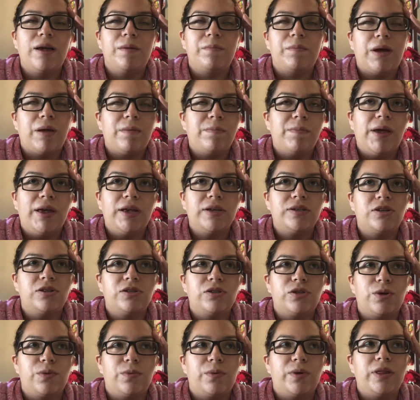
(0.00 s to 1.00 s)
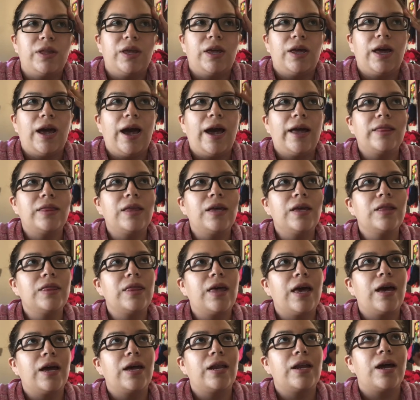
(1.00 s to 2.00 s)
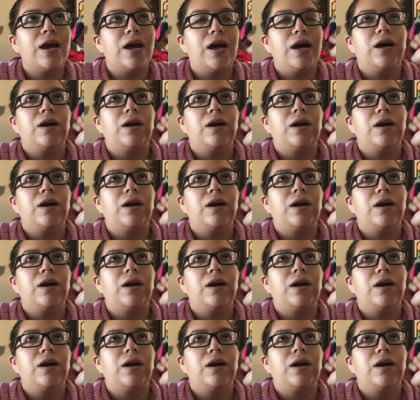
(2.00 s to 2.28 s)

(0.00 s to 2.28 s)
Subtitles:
my patience are running. I think that